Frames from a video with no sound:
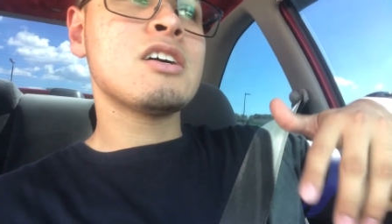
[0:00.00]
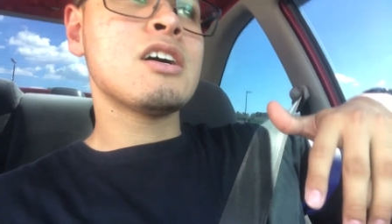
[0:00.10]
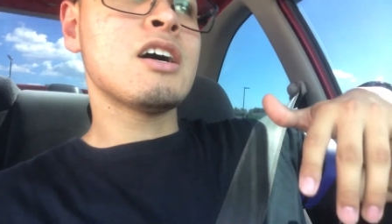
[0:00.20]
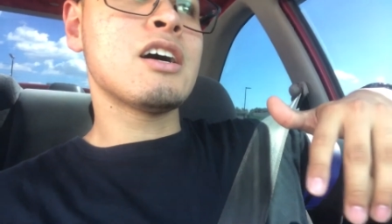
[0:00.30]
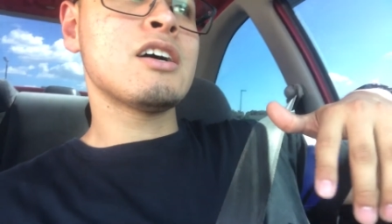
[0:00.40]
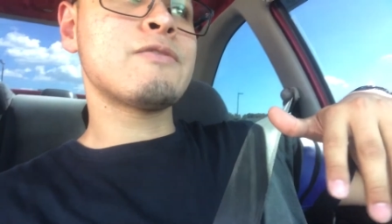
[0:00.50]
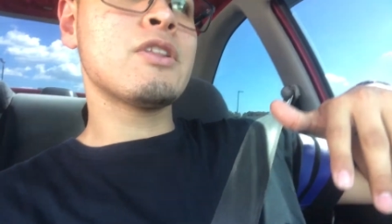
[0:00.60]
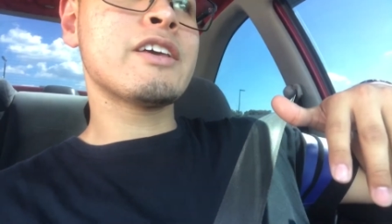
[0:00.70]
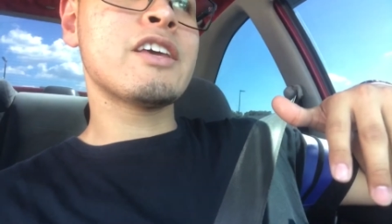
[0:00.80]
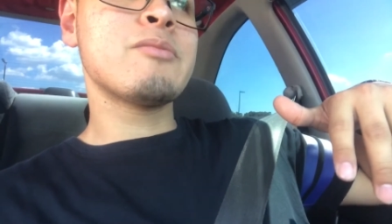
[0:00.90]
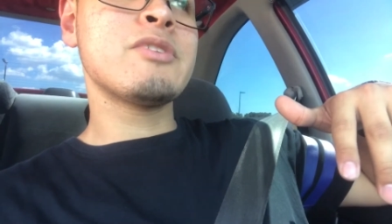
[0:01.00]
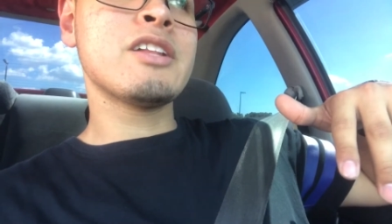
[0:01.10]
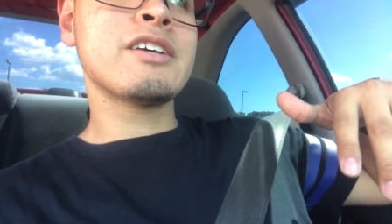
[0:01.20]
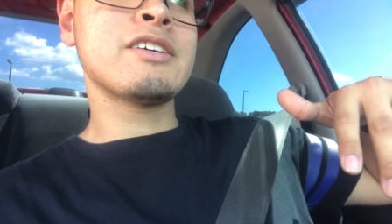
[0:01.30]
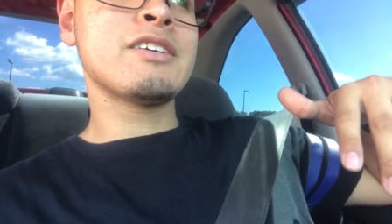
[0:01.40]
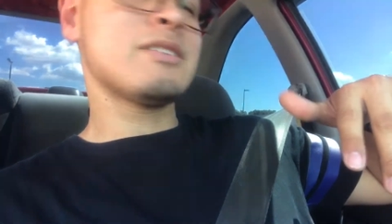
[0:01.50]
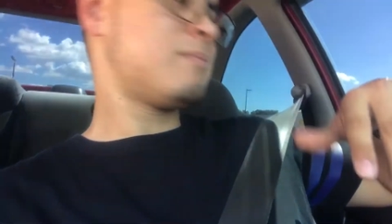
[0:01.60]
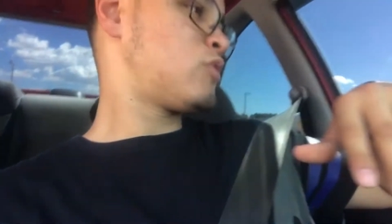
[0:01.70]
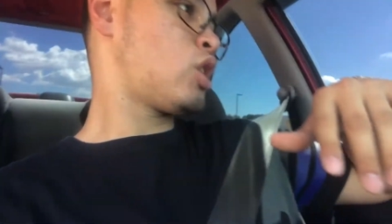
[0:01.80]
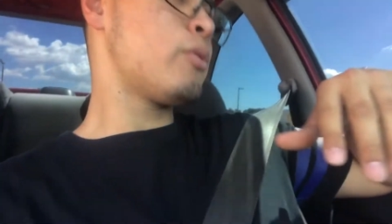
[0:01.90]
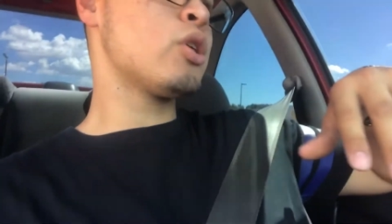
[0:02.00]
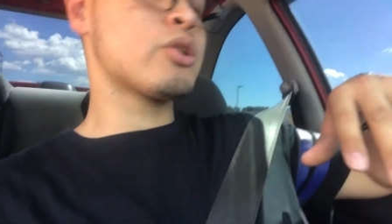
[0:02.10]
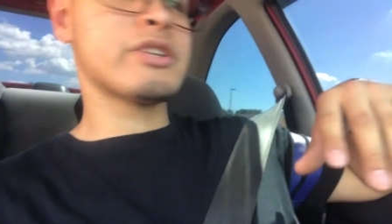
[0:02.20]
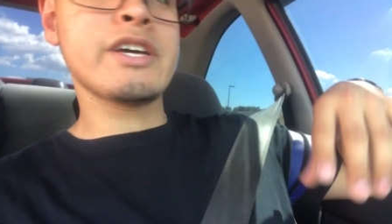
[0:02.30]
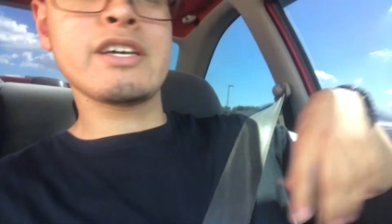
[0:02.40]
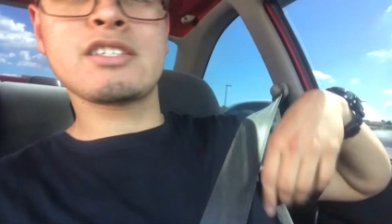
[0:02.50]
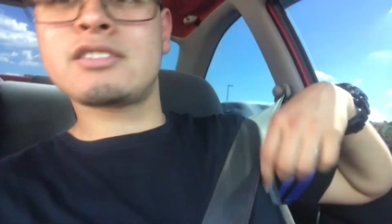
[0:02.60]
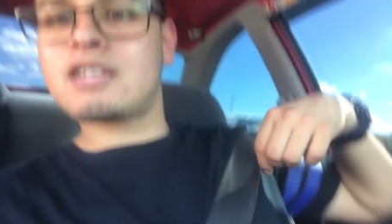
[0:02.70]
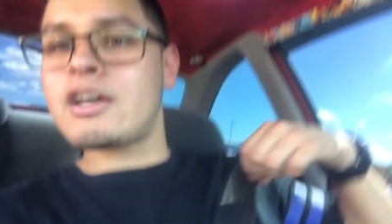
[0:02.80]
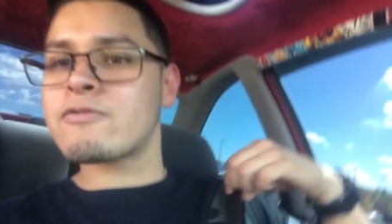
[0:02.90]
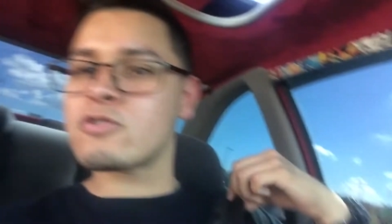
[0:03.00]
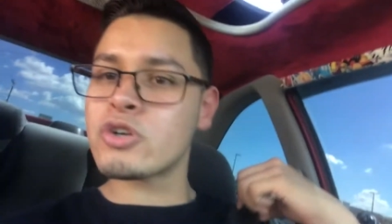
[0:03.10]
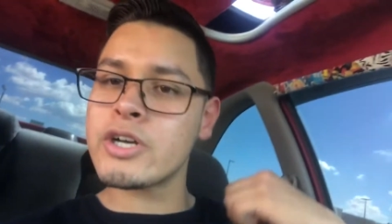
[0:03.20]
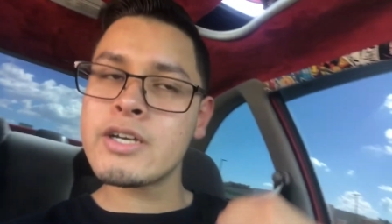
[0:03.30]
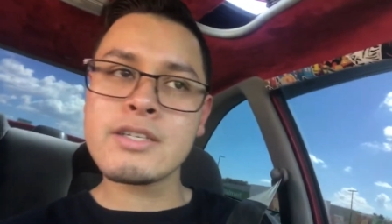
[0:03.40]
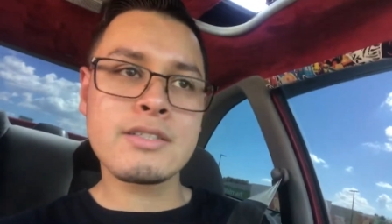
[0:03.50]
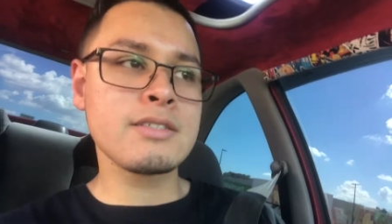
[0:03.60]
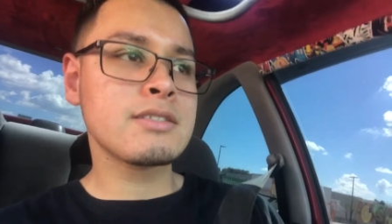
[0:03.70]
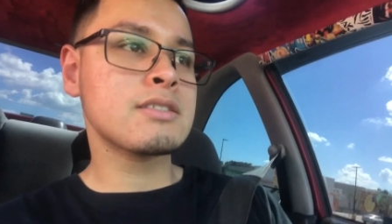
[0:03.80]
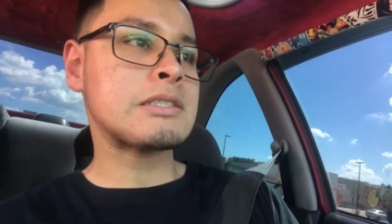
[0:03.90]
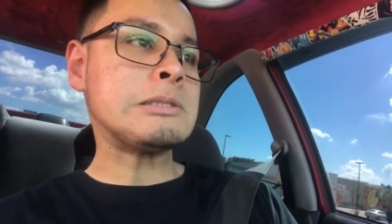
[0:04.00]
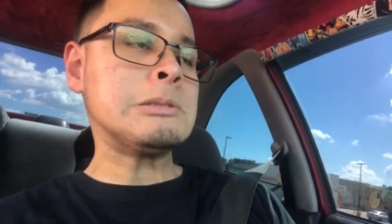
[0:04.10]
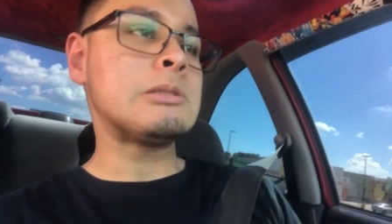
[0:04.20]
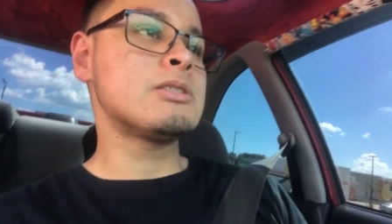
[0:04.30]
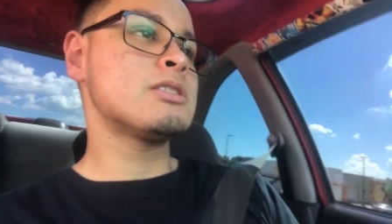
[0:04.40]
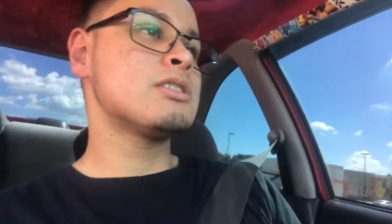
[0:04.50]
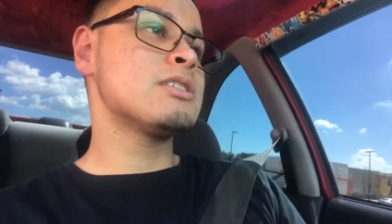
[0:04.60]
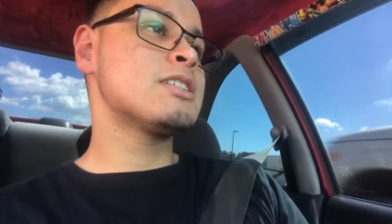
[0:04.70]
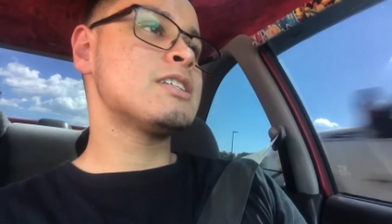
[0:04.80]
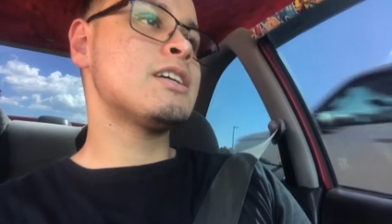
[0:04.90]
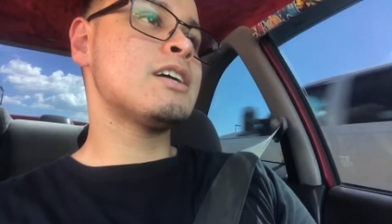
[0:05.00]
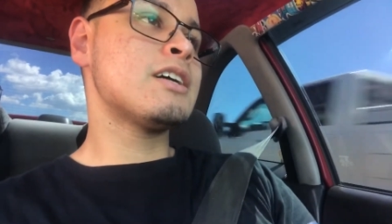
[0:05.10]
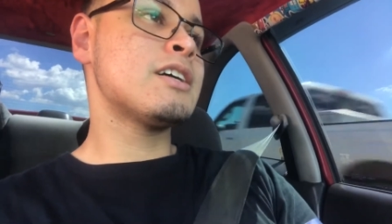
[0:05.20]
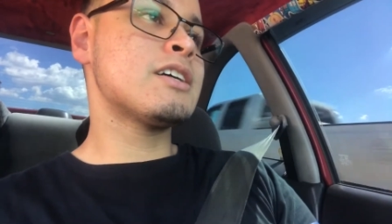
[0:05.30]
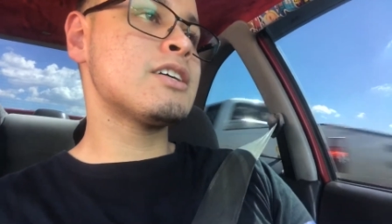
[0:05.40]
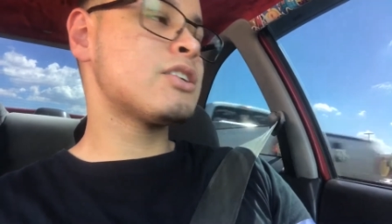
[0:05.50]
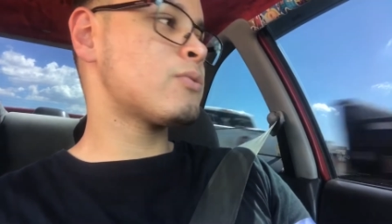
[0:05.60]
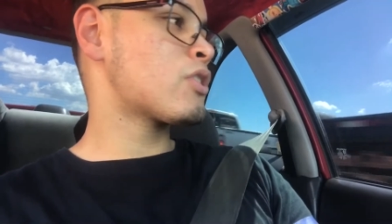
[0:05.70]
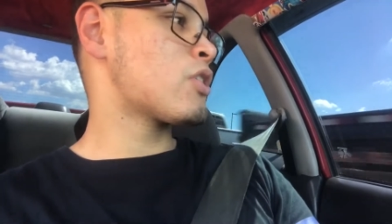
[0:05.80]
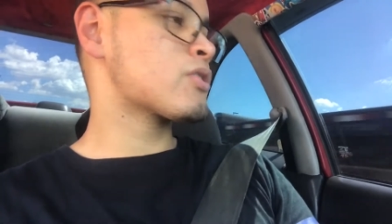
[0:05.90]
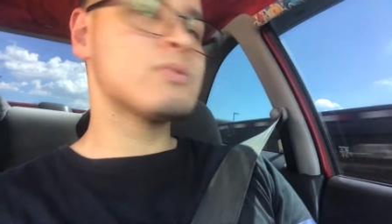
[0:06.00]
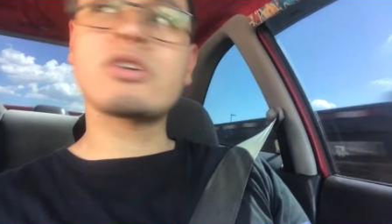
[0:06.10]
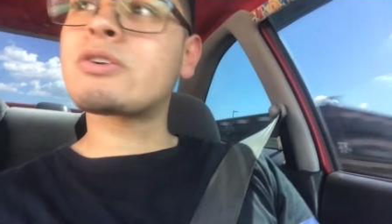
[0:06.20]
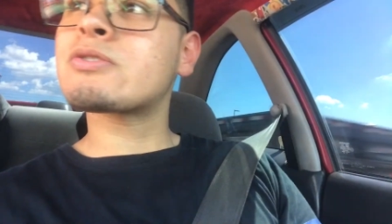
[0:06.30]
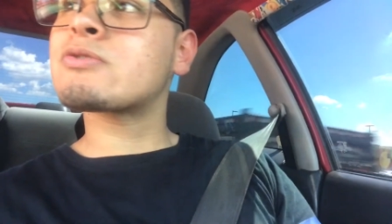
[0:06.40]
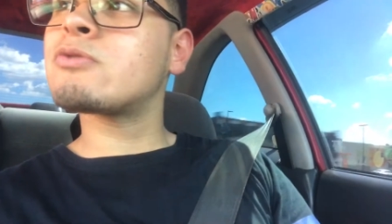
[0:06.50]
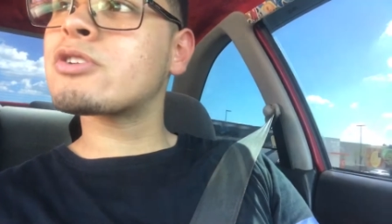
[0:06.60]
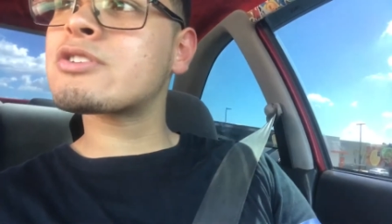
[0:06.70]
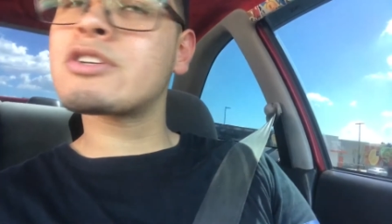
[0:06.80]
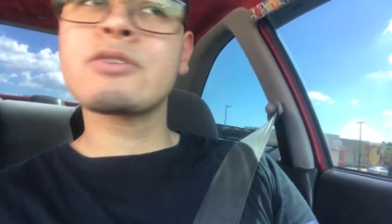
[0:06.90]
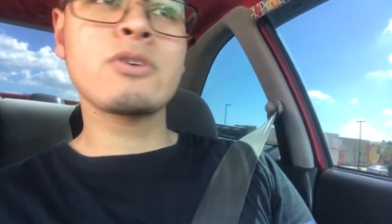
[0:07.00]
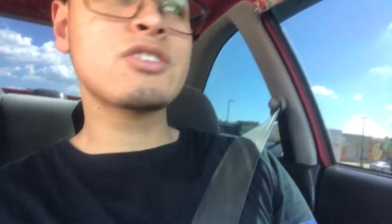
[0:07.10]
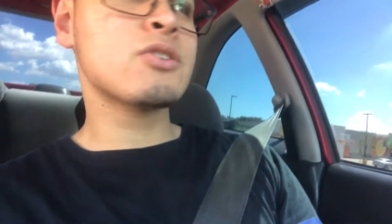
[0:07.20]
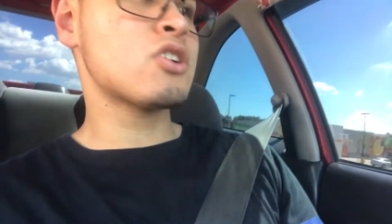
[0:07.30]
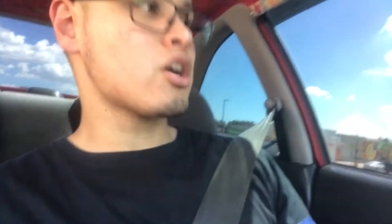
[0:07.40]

Uh, I feel like getting me like a uh, WRX, FRS. Uh, what else? What else? What's a, what's a good